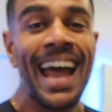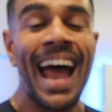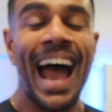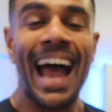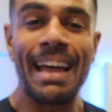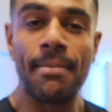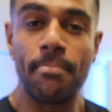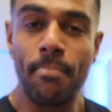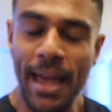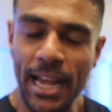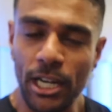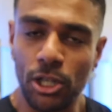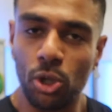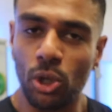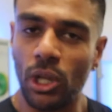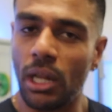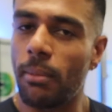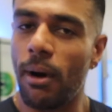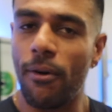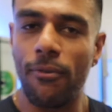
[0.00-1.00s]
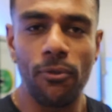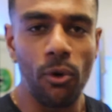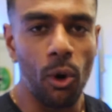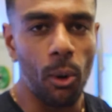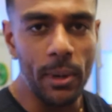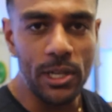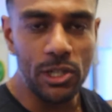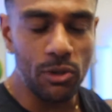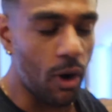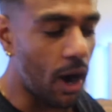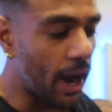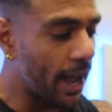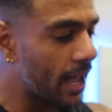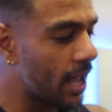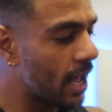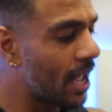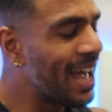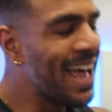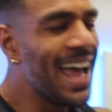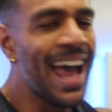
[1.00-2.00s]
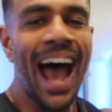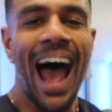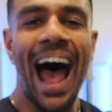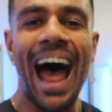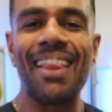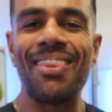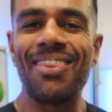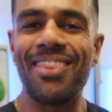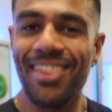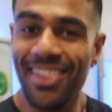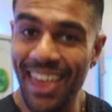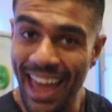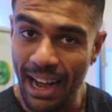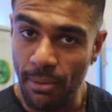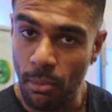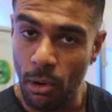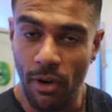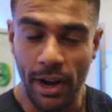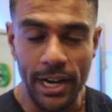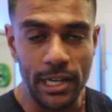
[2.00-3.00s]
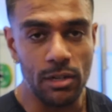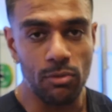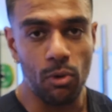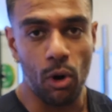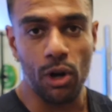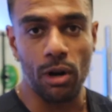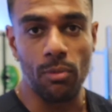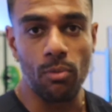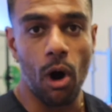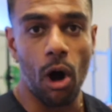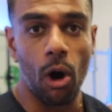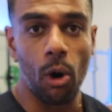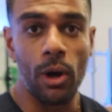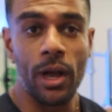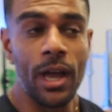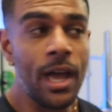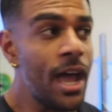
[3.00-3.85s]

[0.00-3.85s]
and make sure that my form is right, and then we're ready to rock and roll.